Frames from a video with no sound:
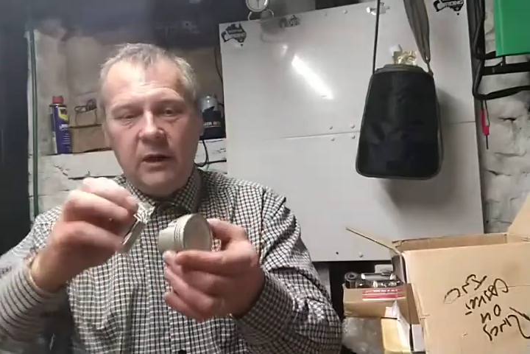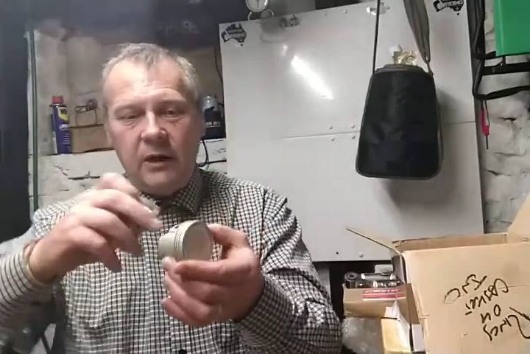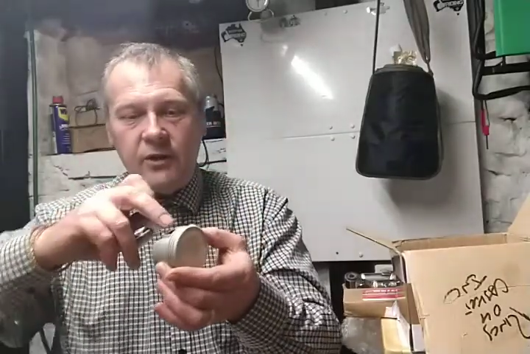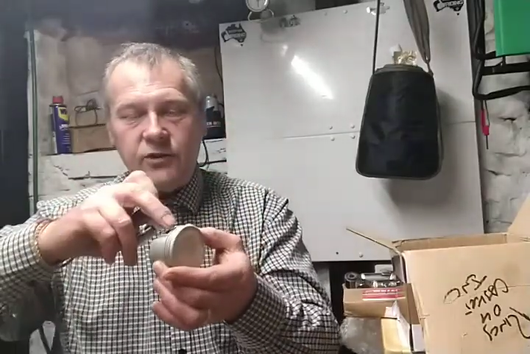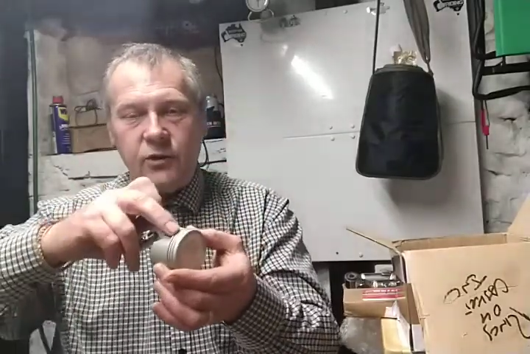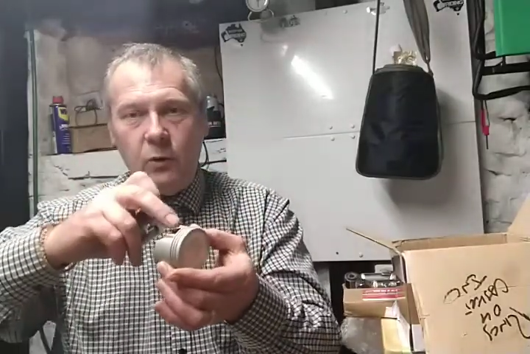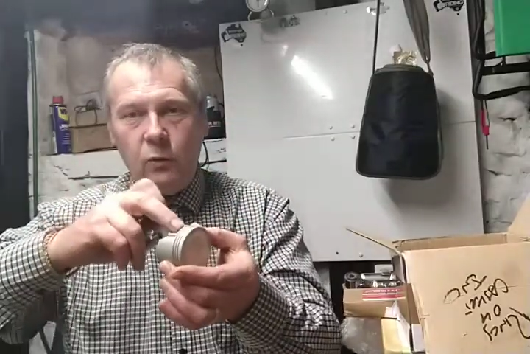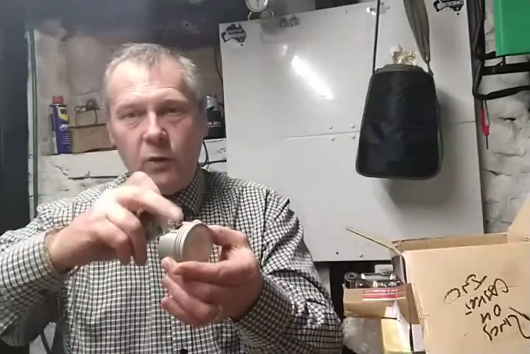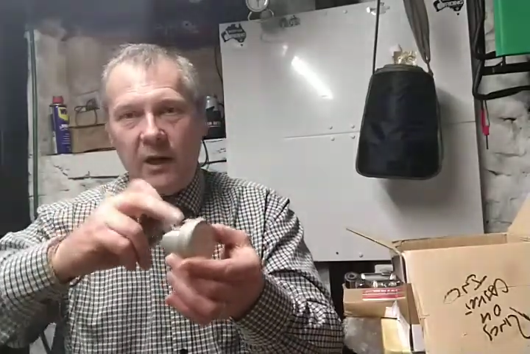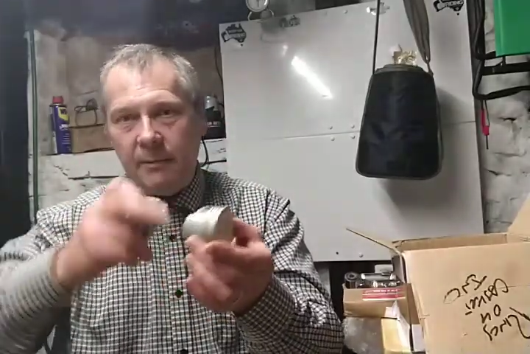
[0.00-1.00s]
And there's two
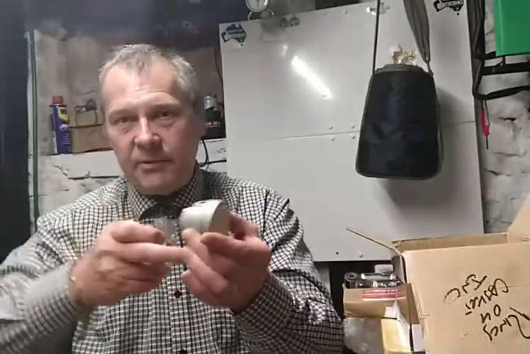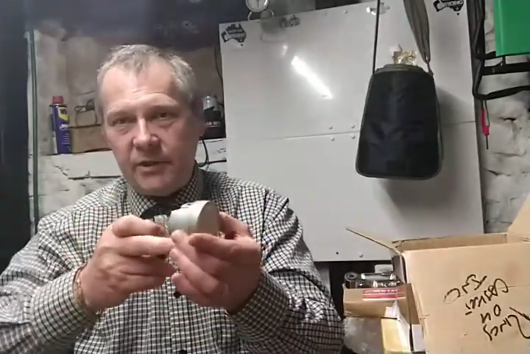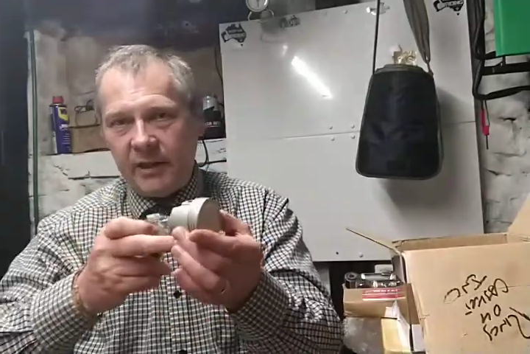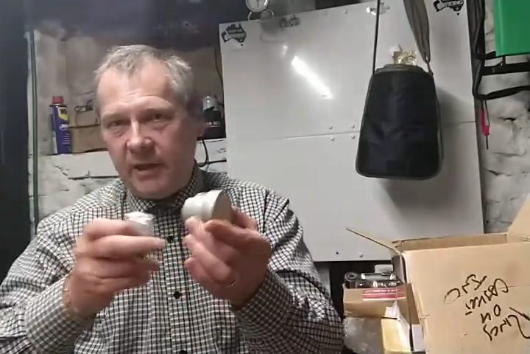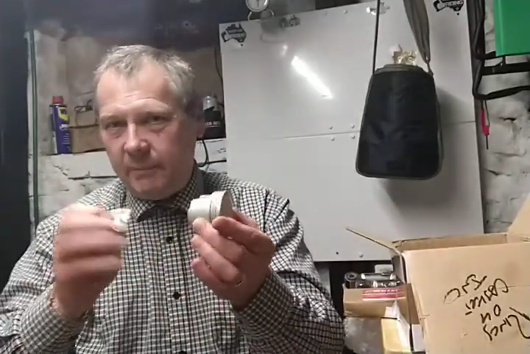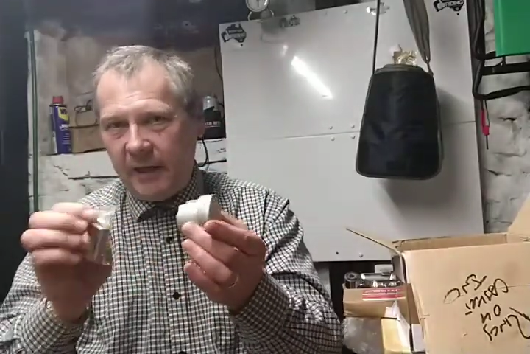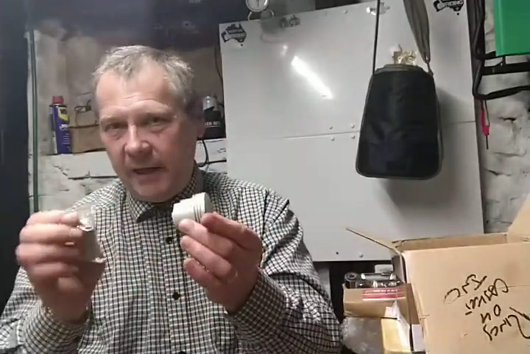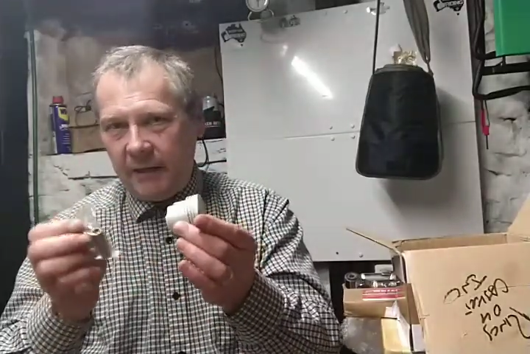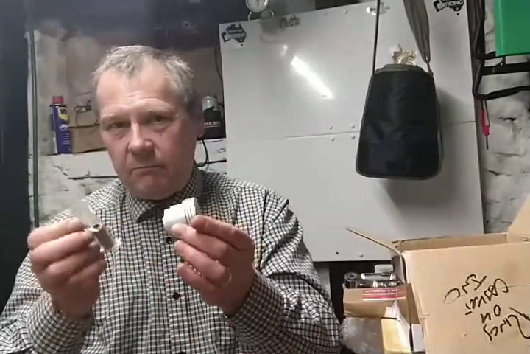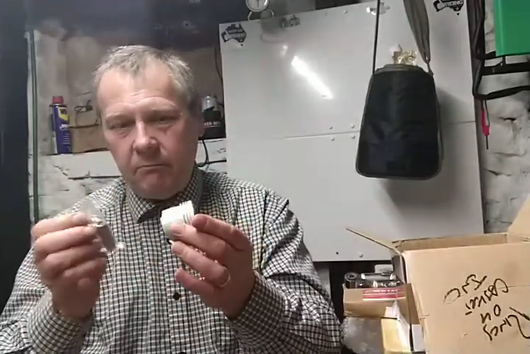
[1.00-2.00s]
little clips that keep it
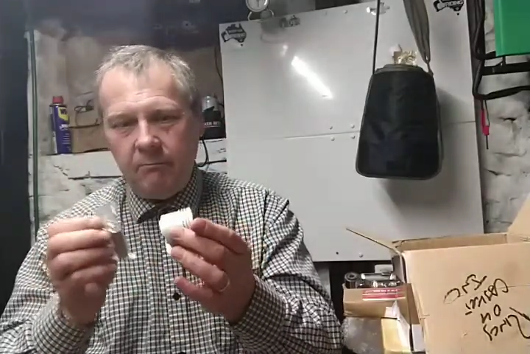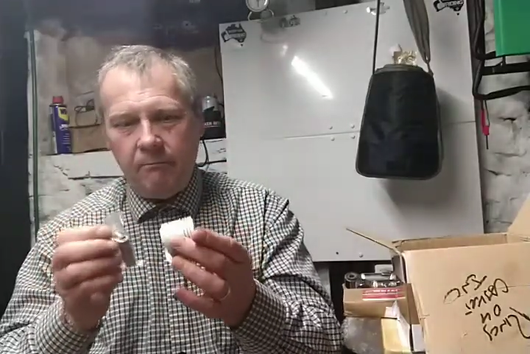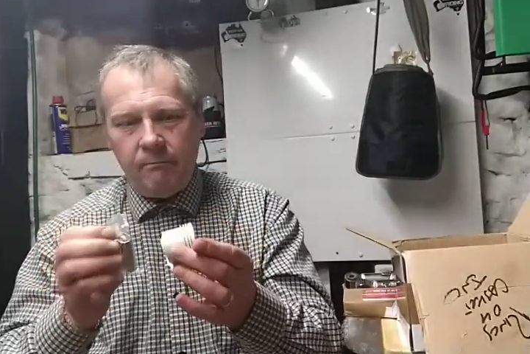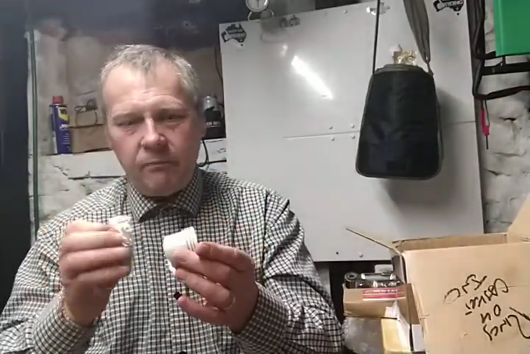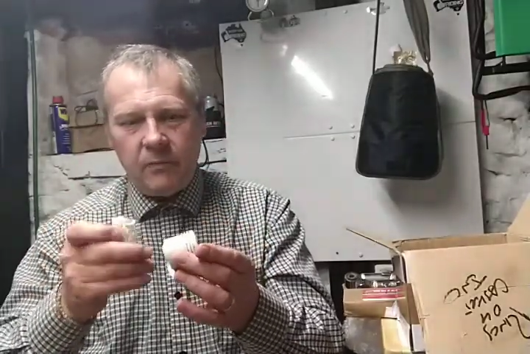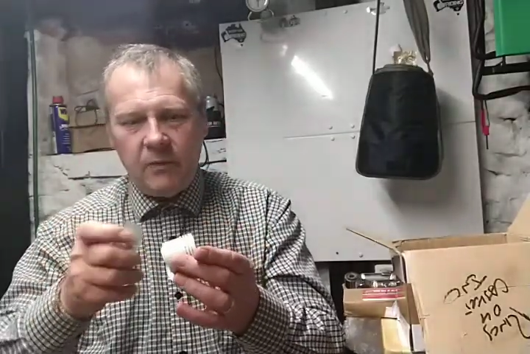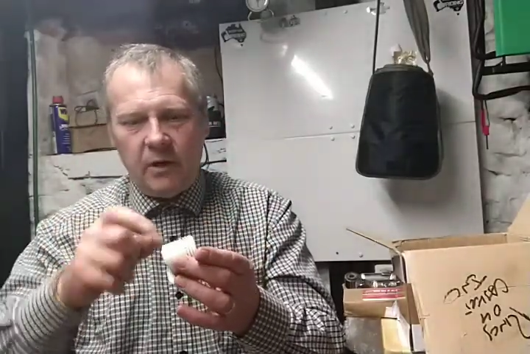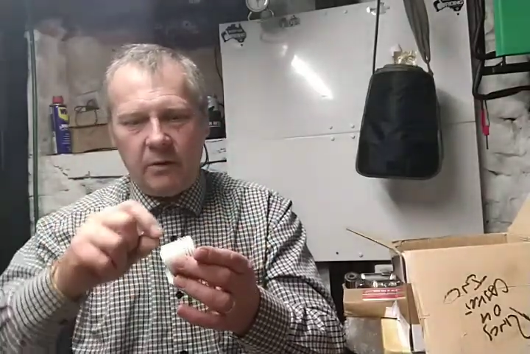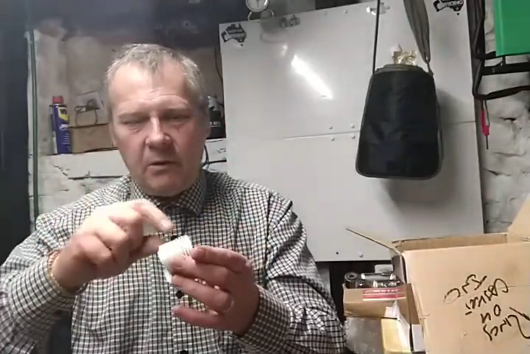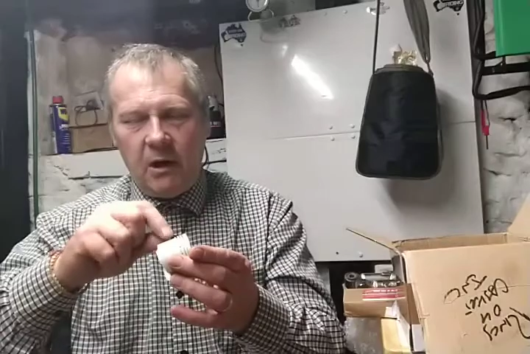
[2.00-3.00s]
in,
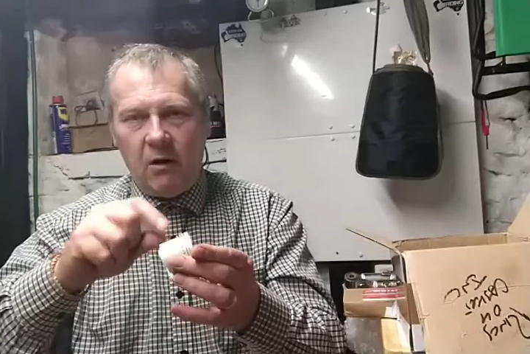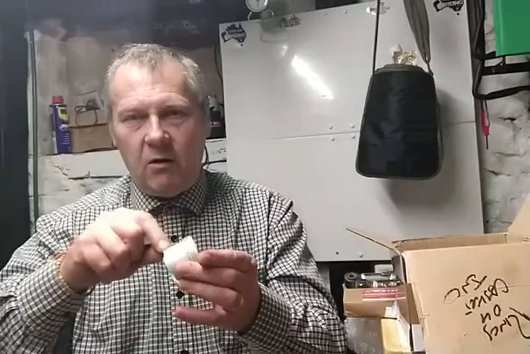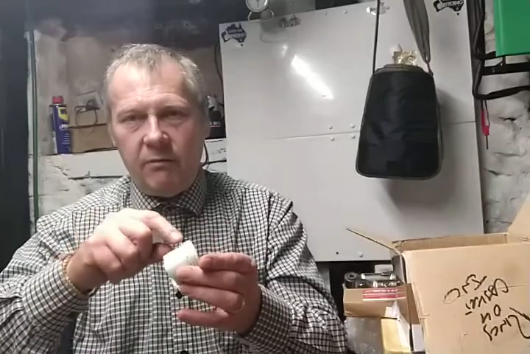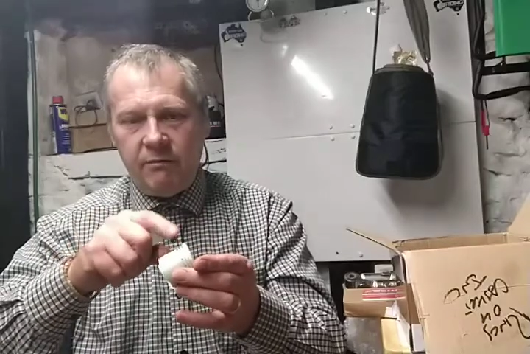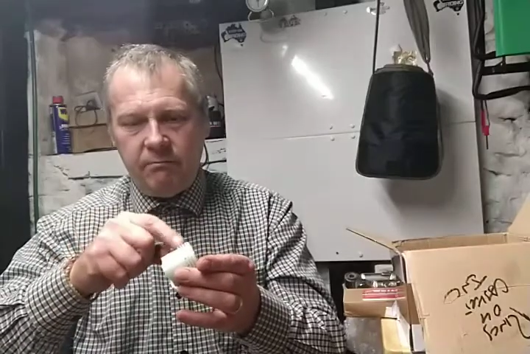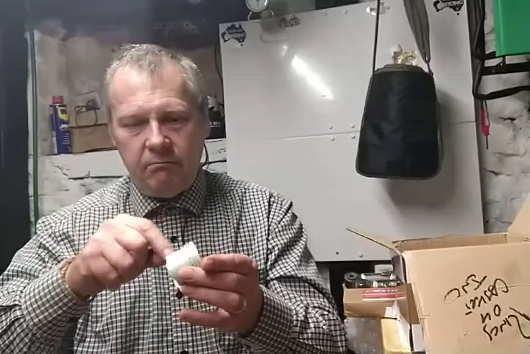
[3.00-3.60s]
like half